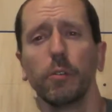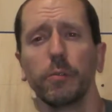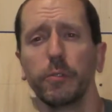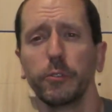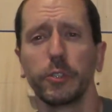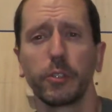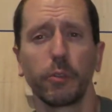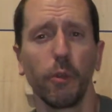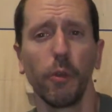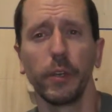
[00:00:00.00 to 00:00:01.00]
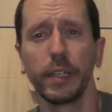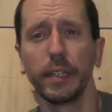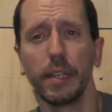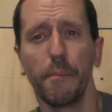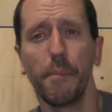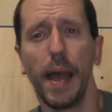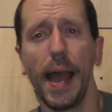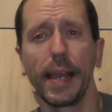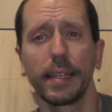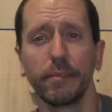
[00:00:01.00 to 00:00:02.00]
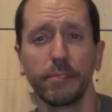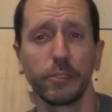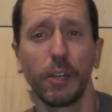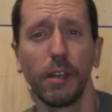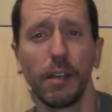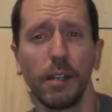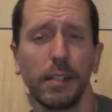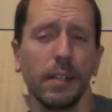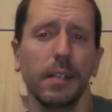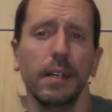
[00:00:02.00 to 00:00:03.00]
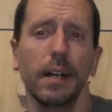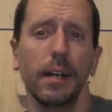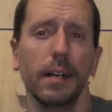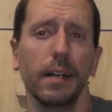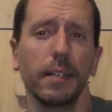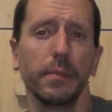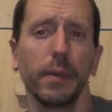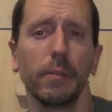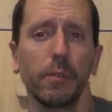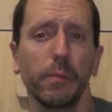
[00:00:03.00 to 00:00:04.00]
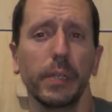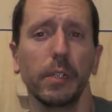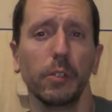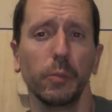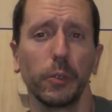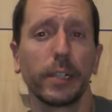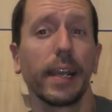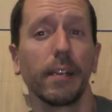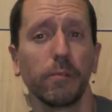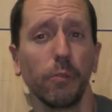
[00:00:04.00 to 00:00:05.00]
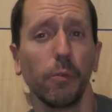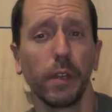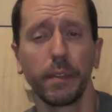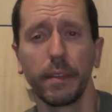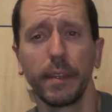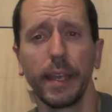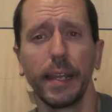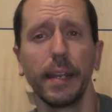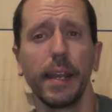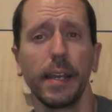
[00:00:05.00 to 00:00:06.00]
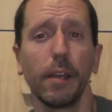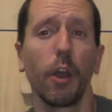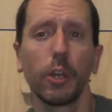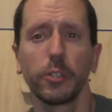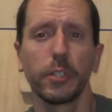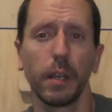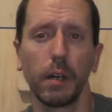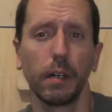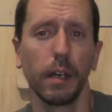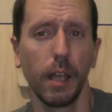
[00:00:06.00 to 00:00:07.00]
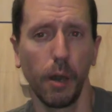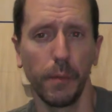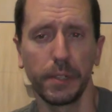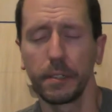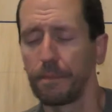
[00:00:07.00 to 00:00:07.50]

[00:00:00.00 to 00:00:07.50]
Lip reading: Or if you're just throwing it in the back of your car, you might want to be a little more careful with it than a hard shell helmet.